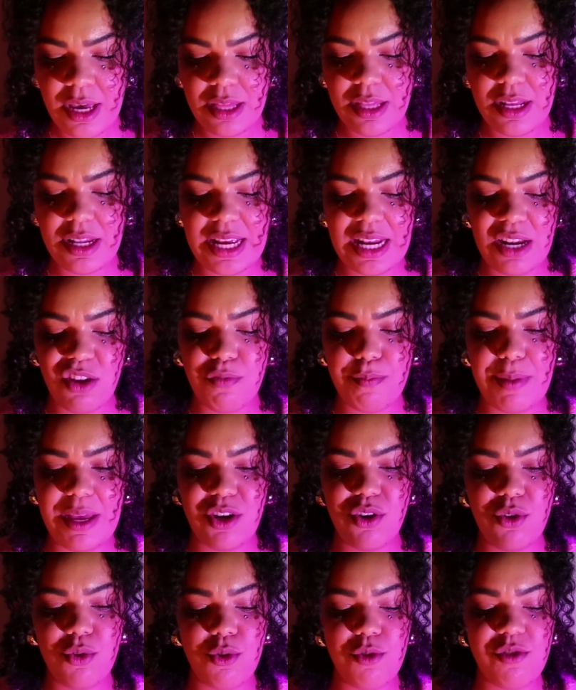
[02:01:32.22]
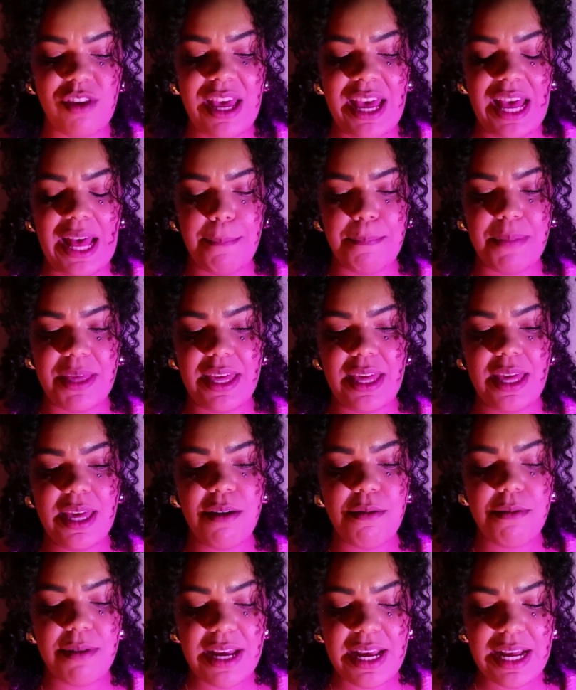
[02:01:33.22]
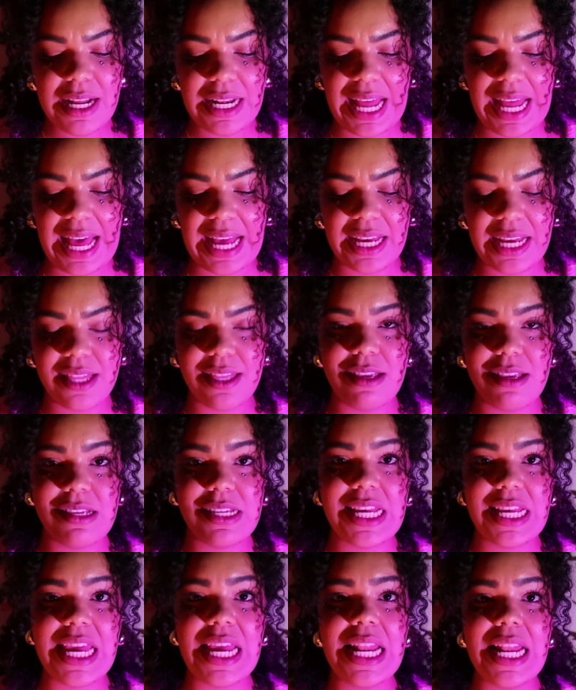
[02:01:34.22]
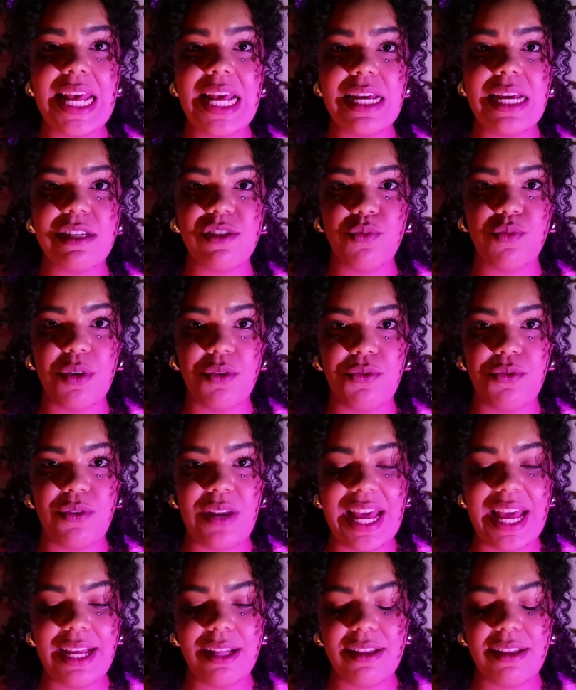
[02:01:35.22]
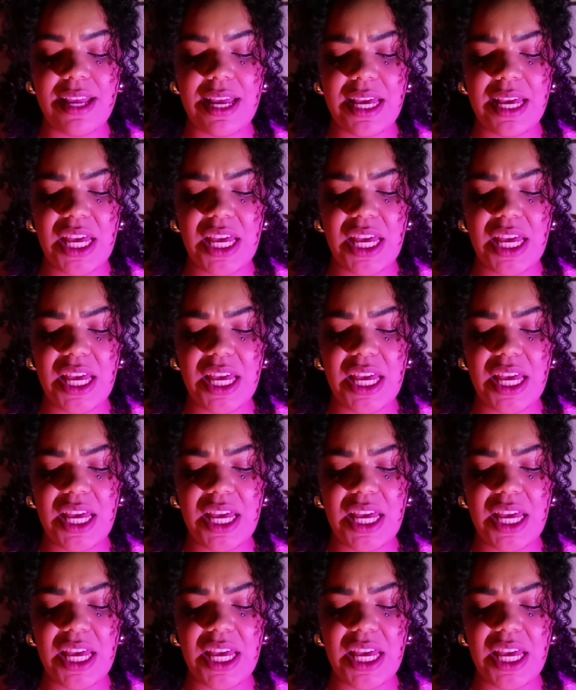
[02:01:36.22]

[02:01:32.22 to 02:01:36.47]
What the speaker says: The 10 of Pentacles, I'm hearing like this healing is reflecting